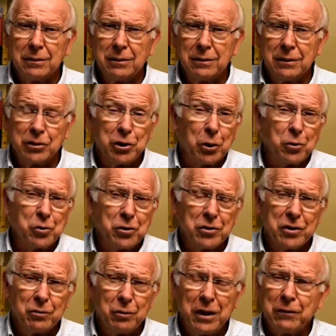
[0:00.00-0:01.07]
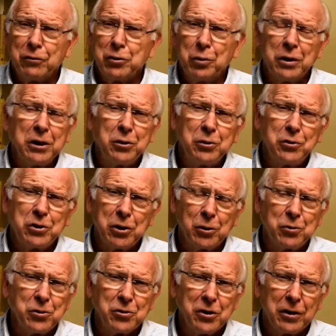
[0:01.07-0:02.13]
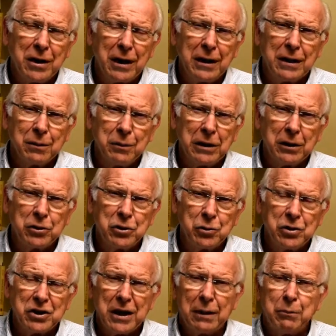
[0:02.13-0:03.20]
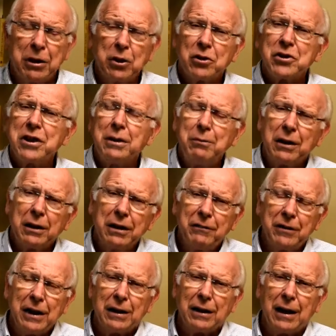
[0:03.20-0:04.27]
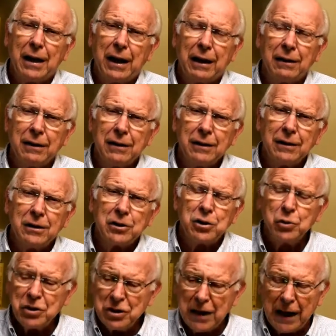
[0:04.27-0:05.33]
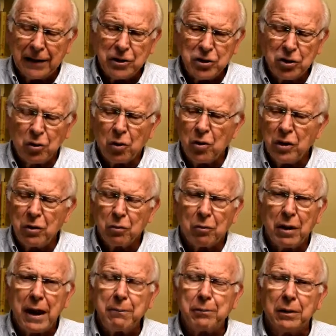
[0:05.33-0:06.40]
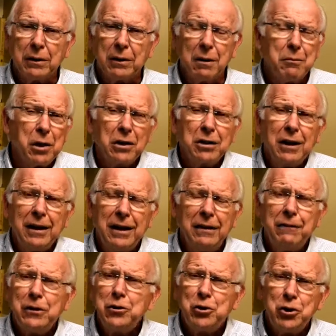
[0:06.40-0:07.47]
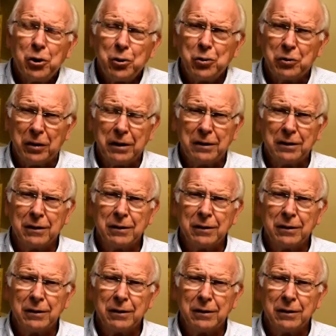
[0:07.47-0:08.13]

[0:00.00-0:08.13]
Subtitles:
Soldiers, we have 22 soldiers a day committing suicide because they believe that lie. Suicide is growing rampant among even children.